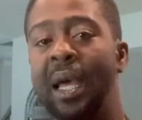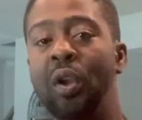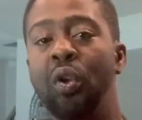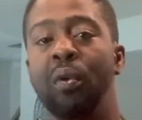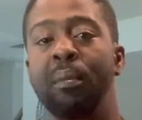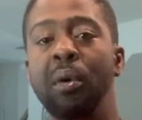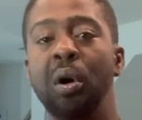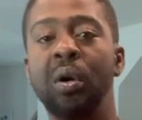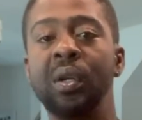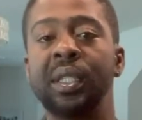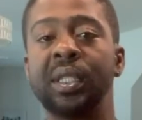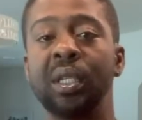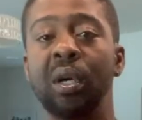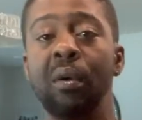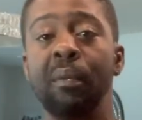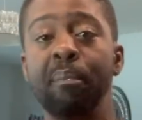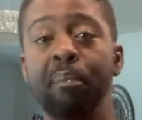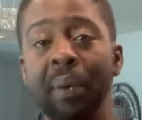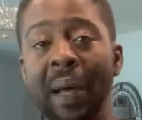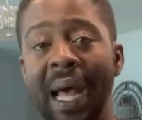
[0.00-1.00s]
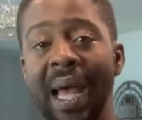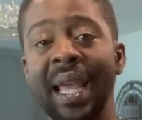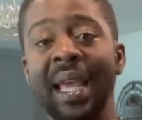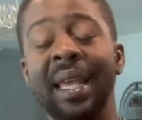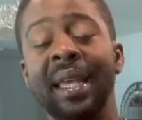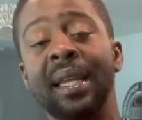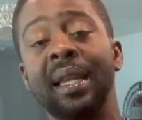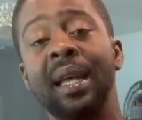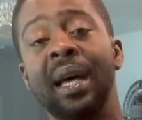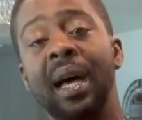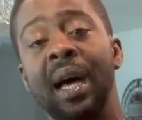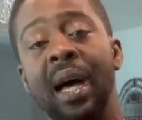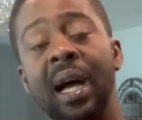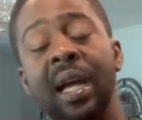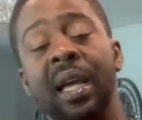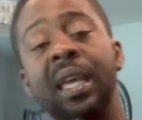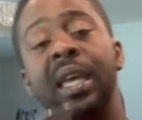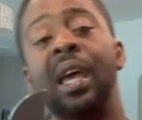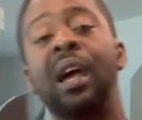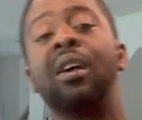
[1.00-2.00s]
look about some pine
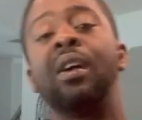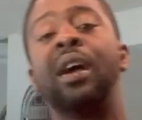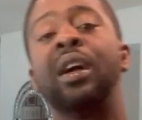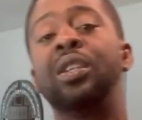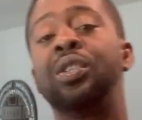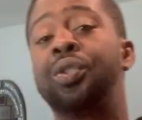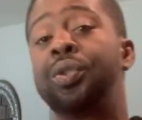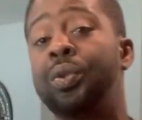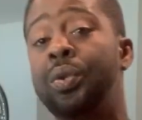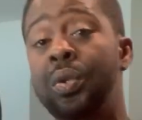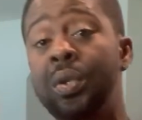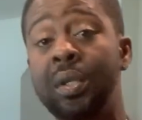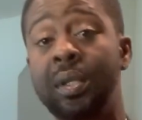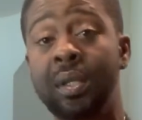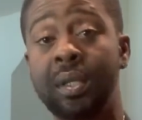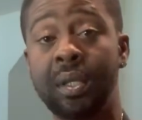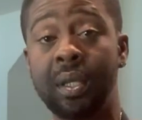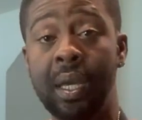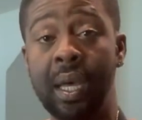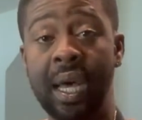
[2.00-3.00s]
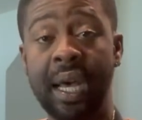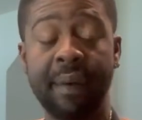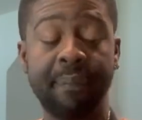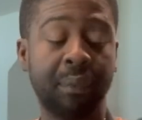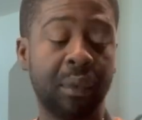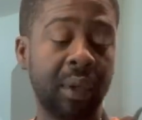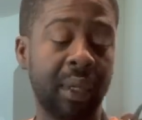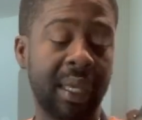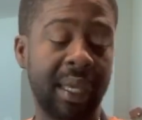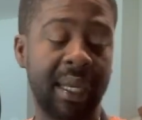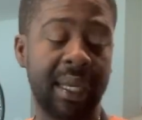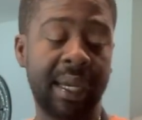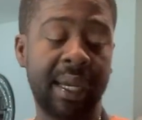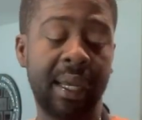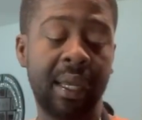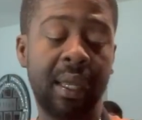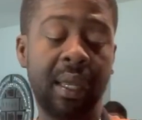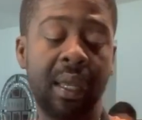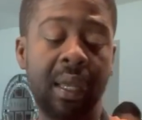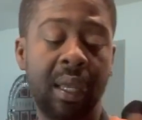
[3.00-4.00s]
and carrot juice um together.
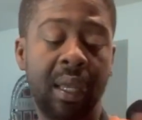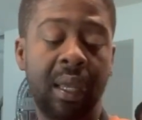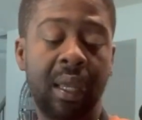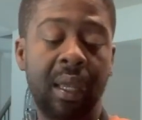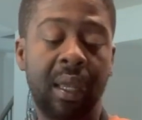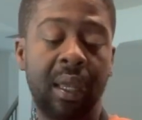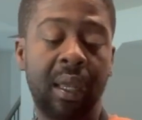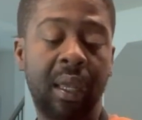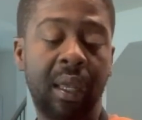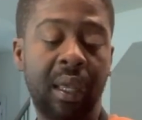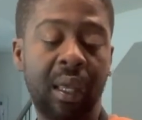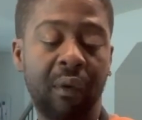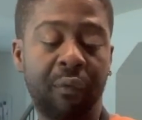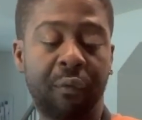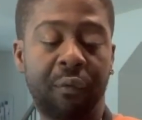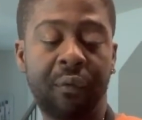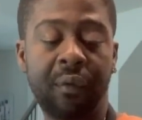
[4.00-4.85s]
You say sweet pepper if,